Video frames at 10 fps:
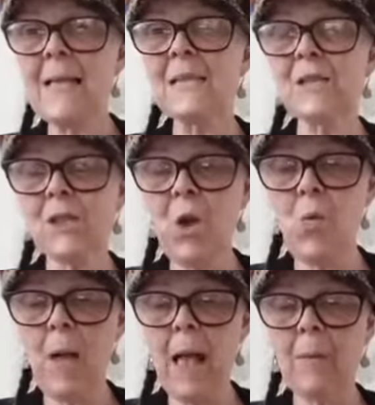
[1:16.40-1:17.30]

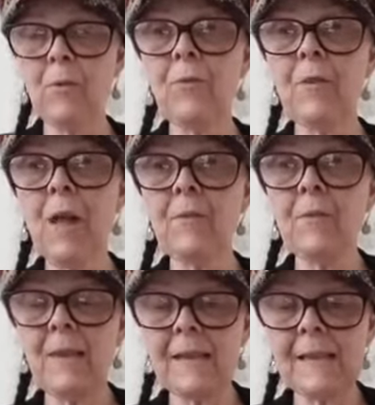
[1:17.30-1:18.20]
So I'm going to start
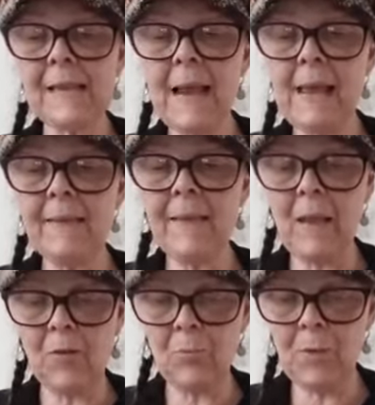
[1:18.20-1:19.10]

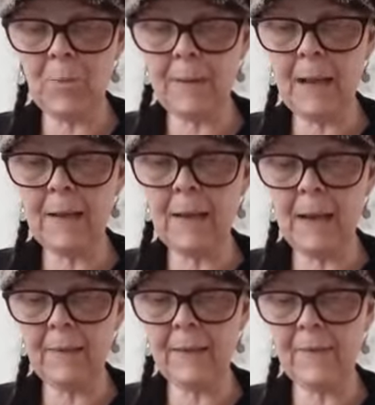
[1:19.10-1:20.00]
slicing. I just put the banana
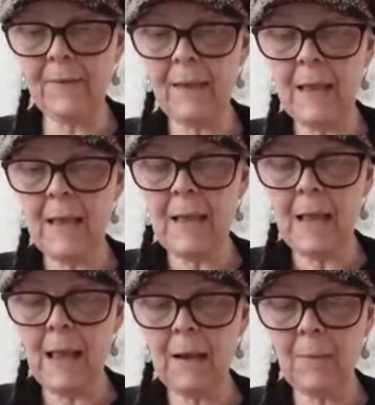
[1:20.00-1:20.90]
like this.
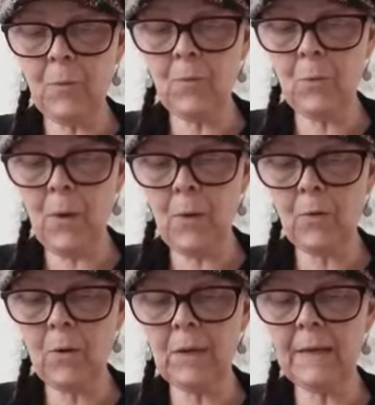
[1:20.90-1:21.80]
And I'm going
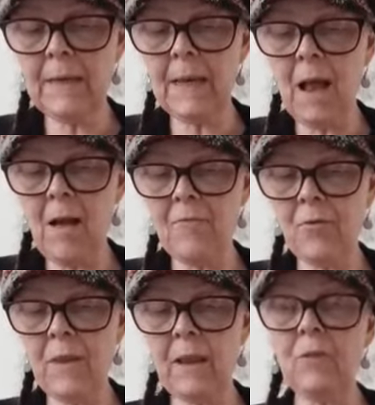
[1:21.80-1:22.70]
to cut it in half
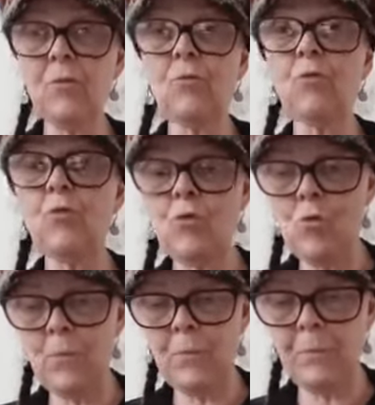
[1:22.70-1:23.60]
because I can do
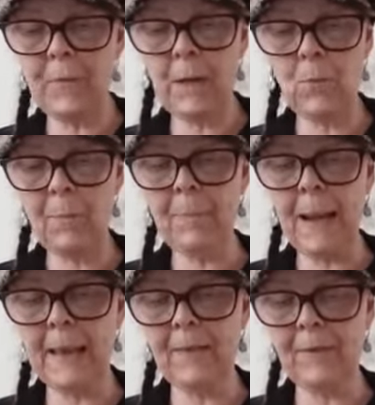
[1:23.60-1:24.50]
two in one
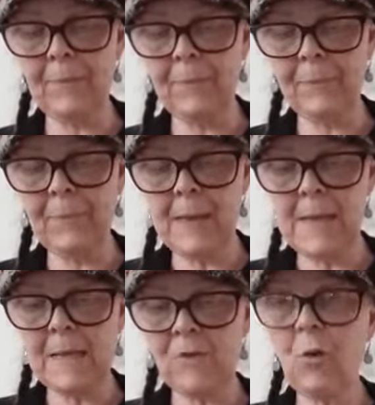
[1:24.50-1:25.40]
plate.
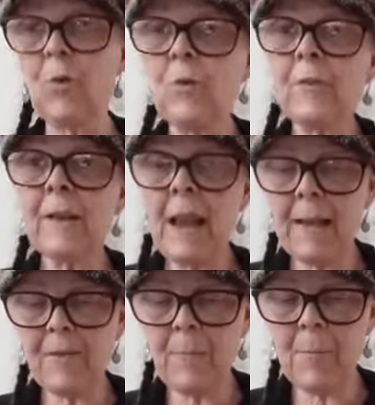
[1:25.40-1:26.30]
So I'm going to
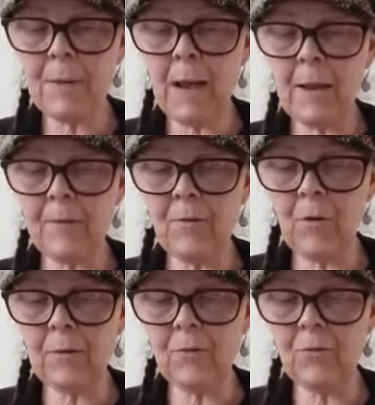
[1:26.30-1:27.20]
slice my banana as
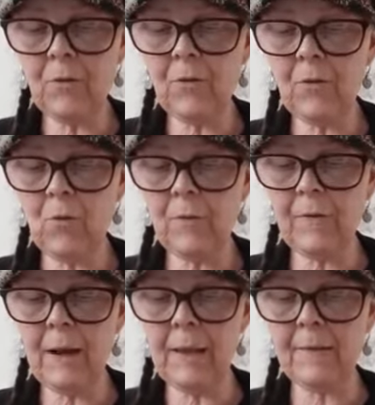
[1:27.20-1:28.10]
well. Just go
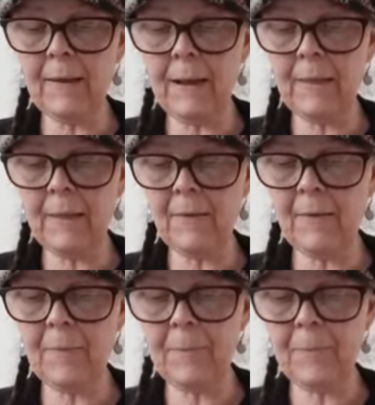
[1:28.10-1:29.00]
slicing like
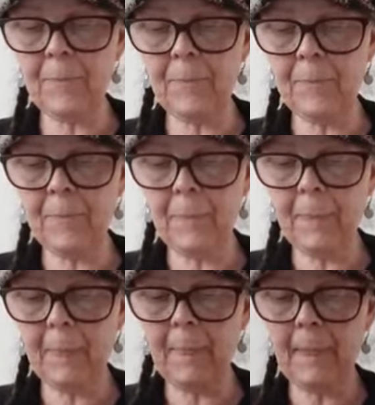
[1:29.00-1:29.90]

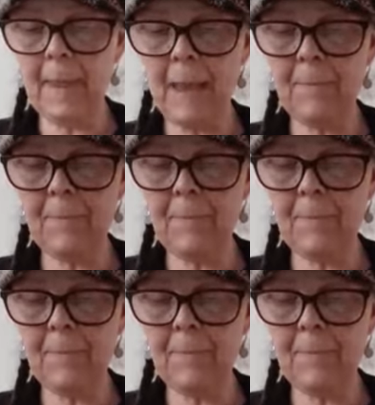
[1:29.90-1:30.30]
this. Yeah?